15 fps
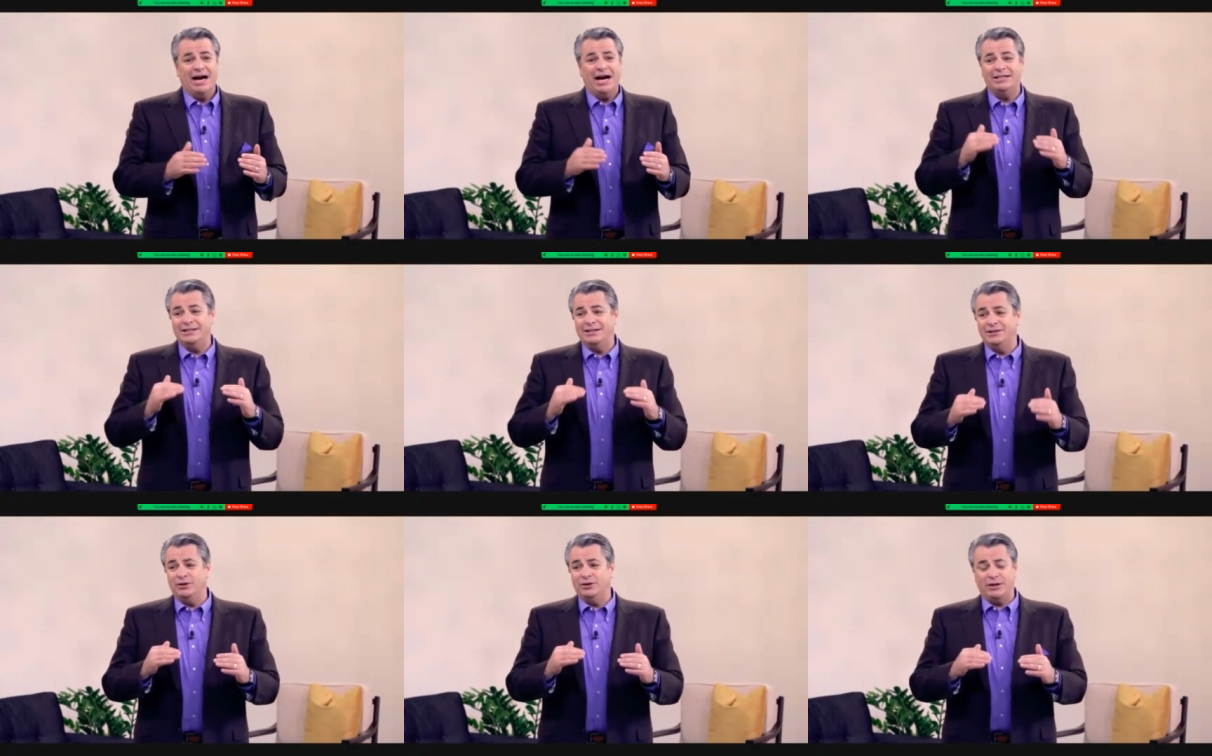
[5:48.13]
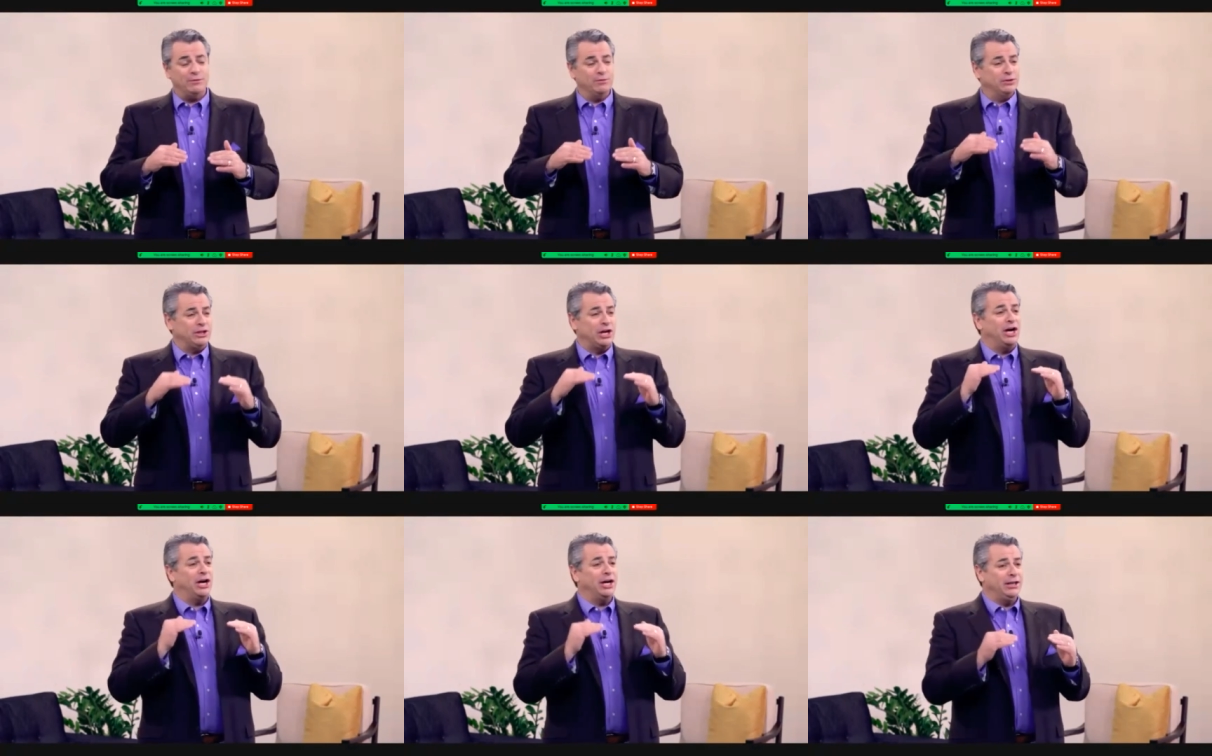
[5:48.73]
I didn't know that was
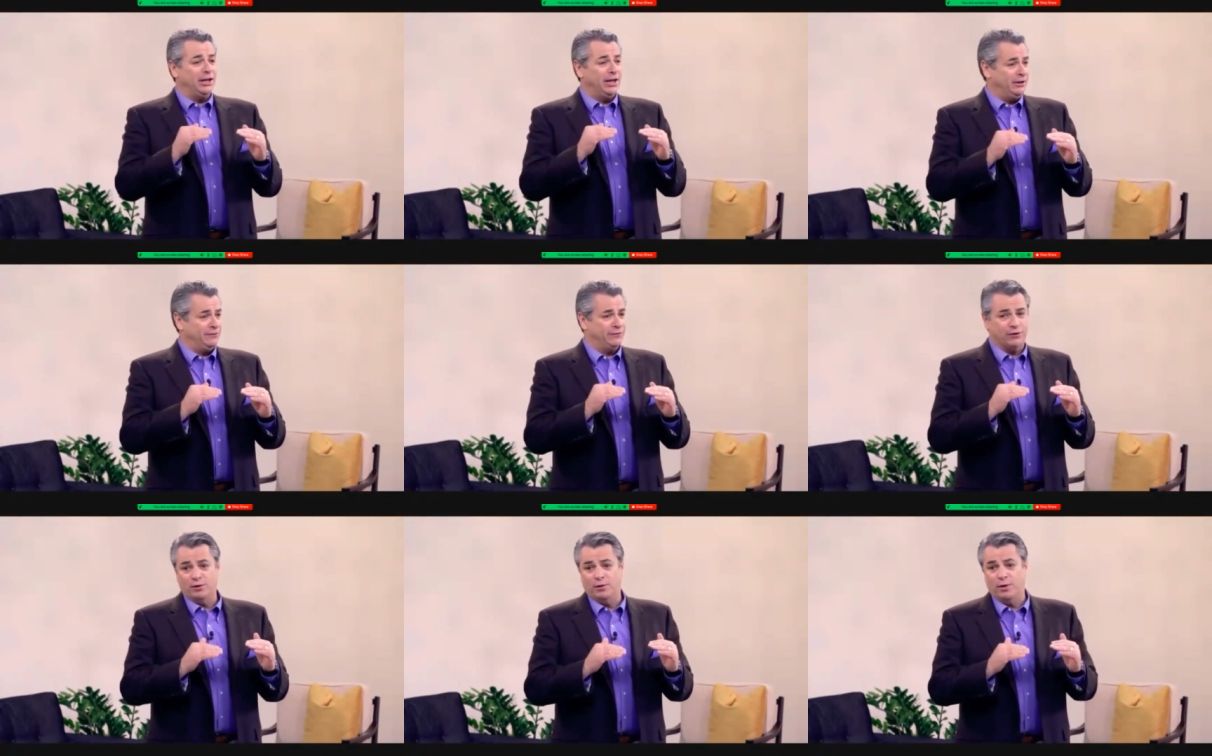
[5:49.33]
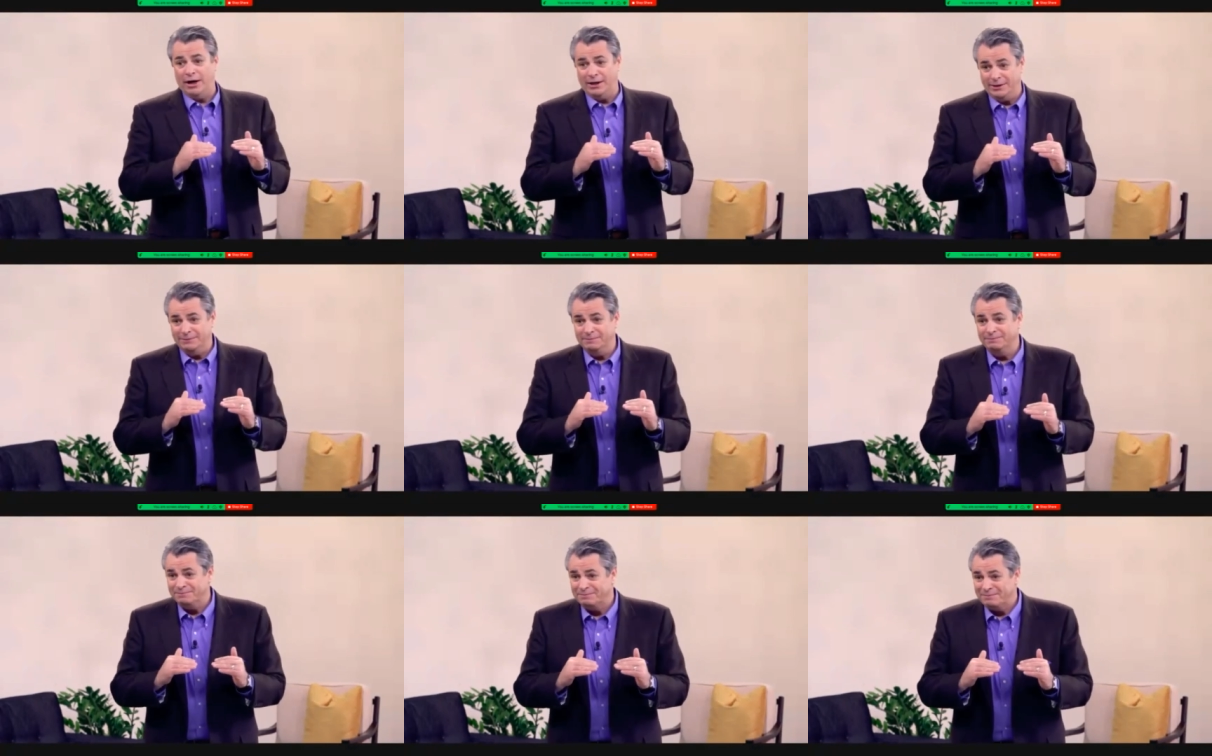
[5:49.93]
the highlight for a while,
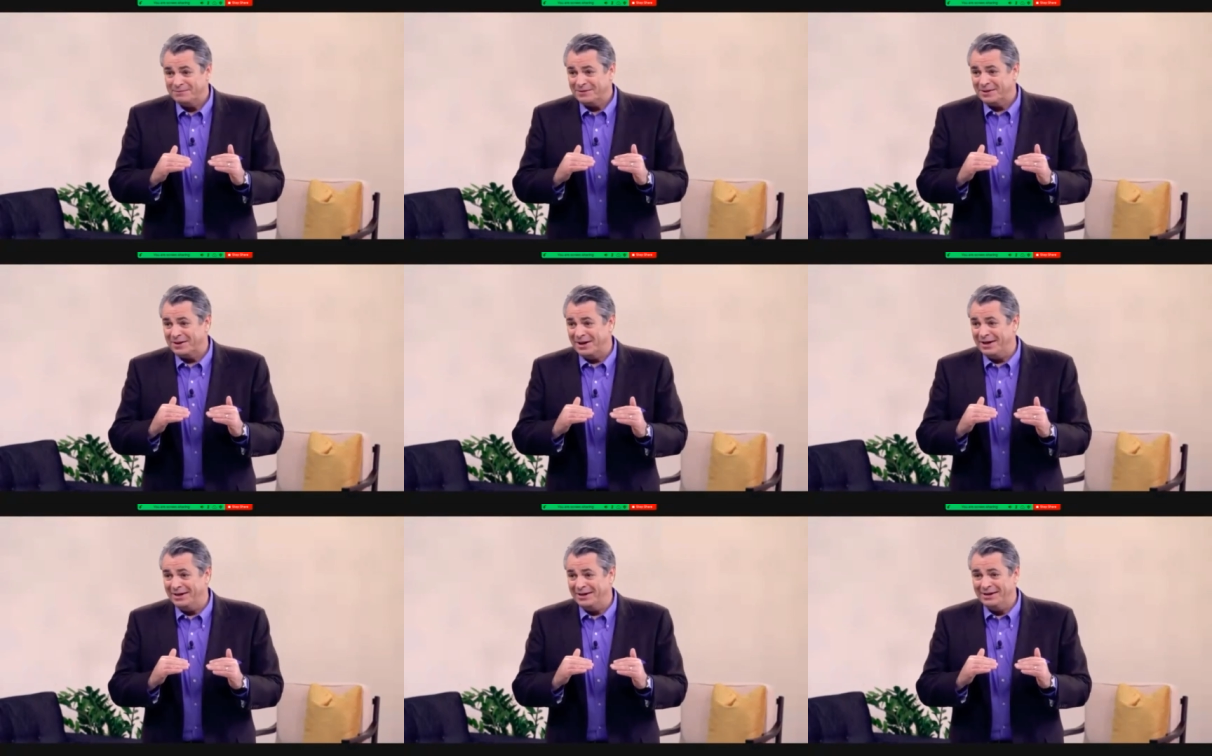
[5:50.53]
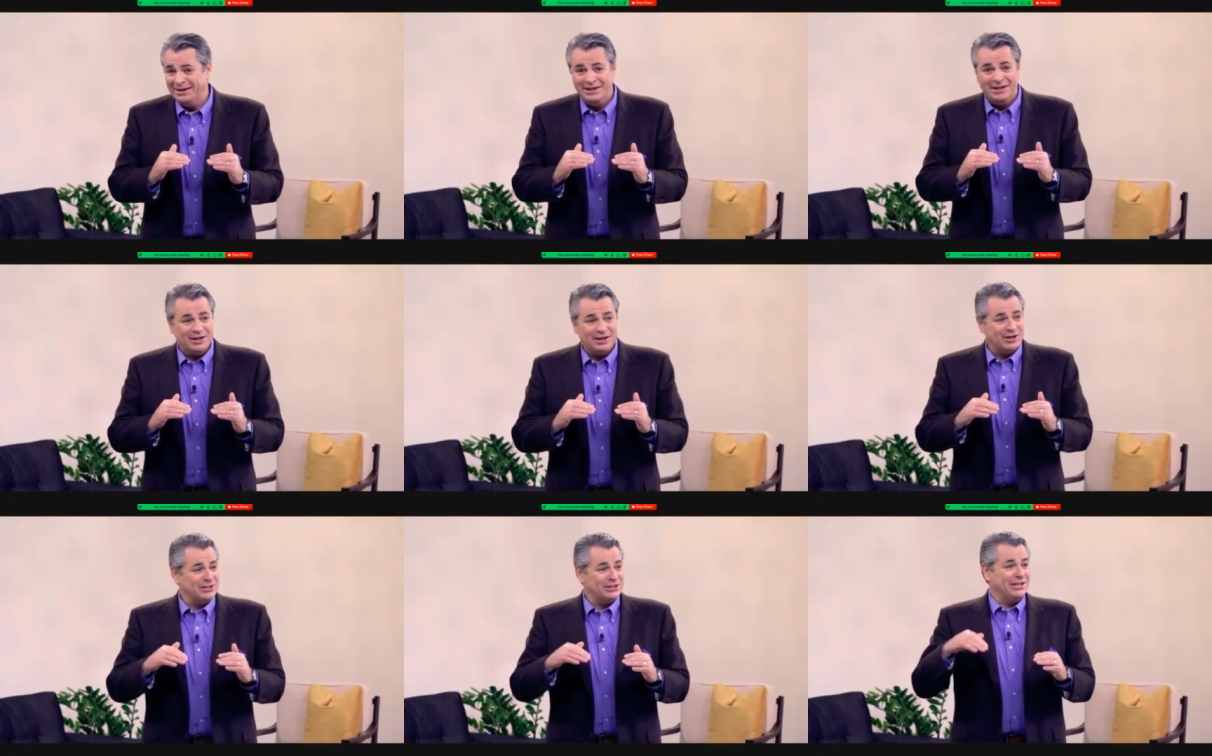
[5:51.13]
okay?
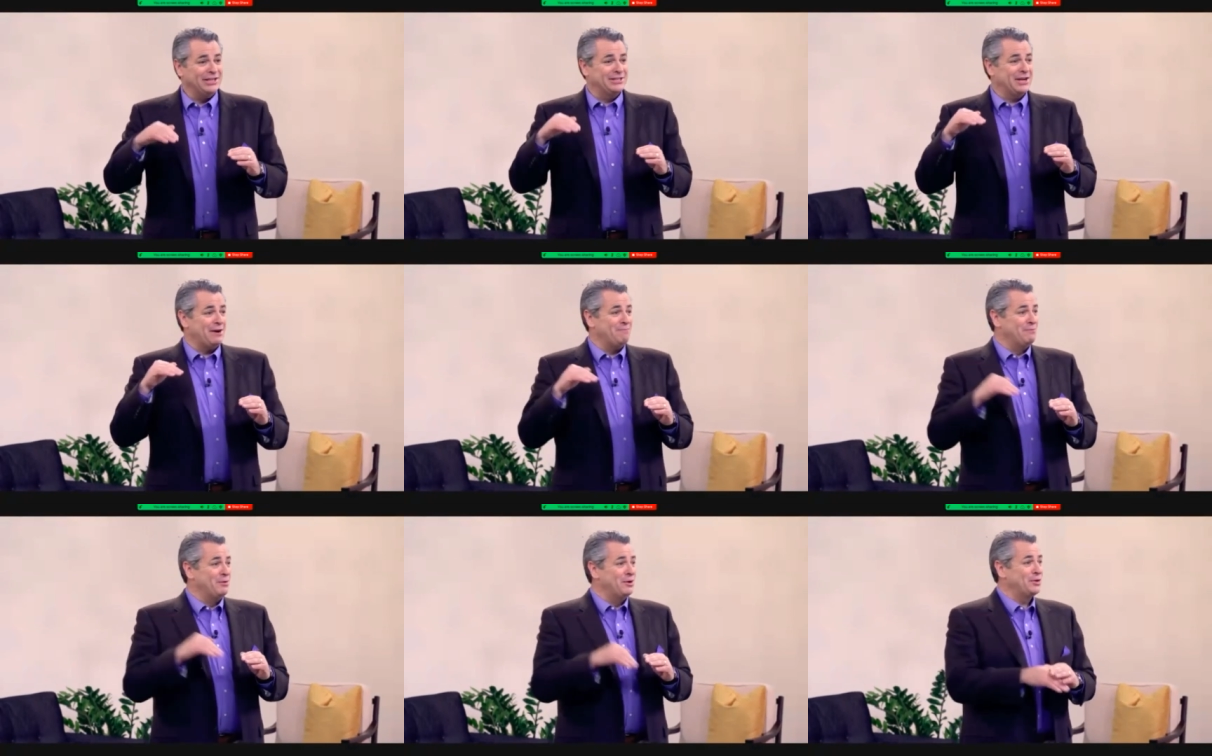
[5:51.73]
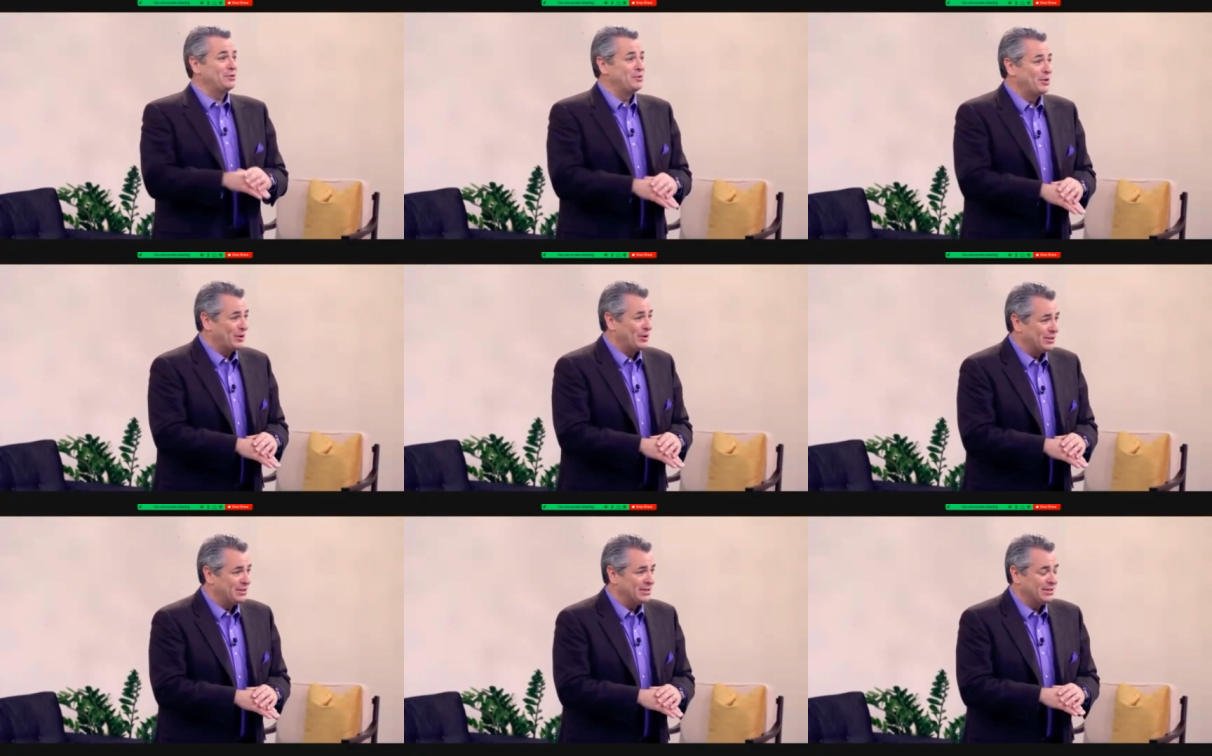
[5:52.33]
Because things got much
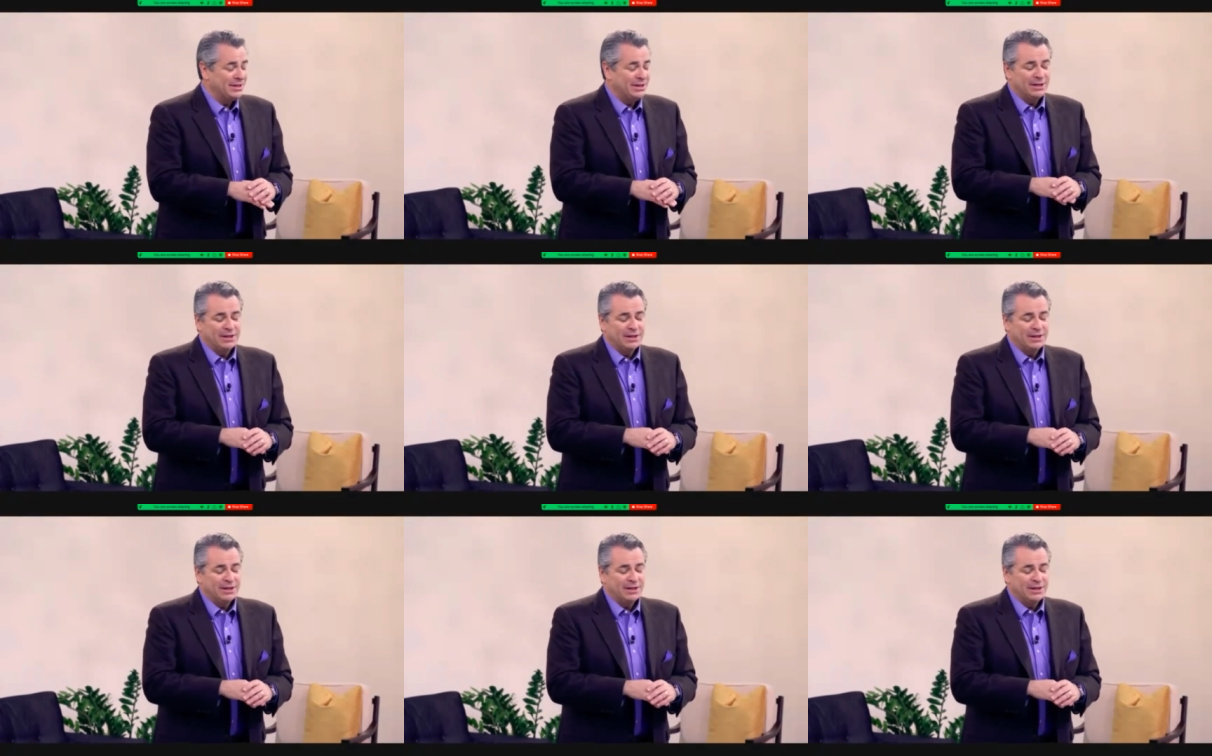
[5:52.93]
worse.